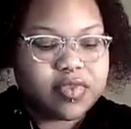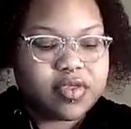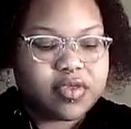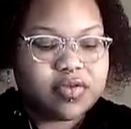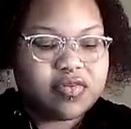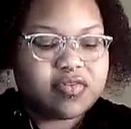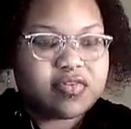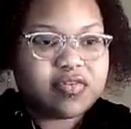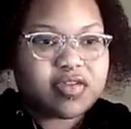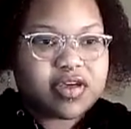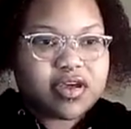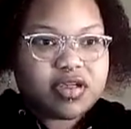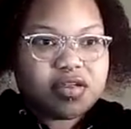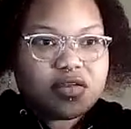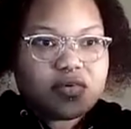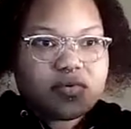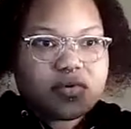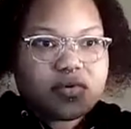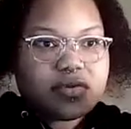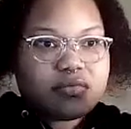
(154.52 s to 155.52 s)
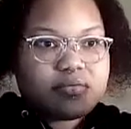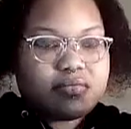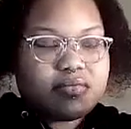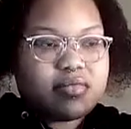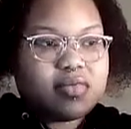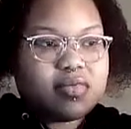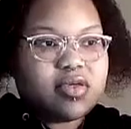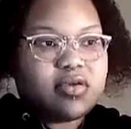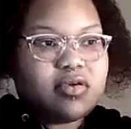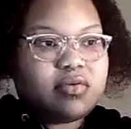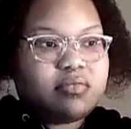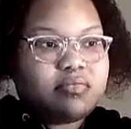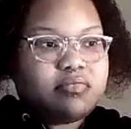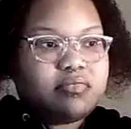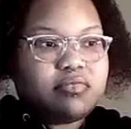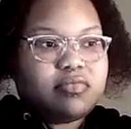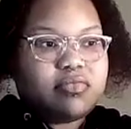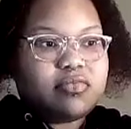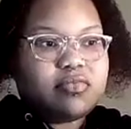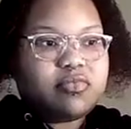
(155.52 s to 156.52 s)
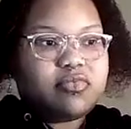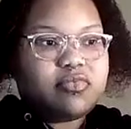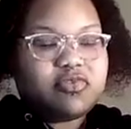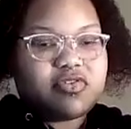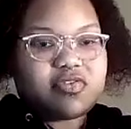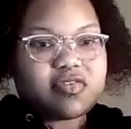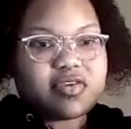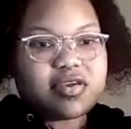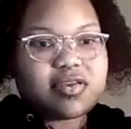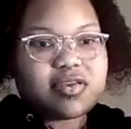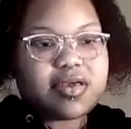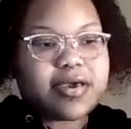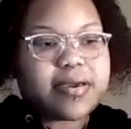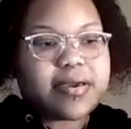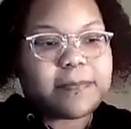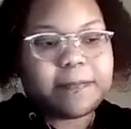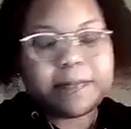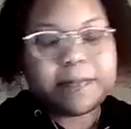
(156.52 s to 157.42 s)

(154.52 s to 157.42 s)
You slide it on, just like that.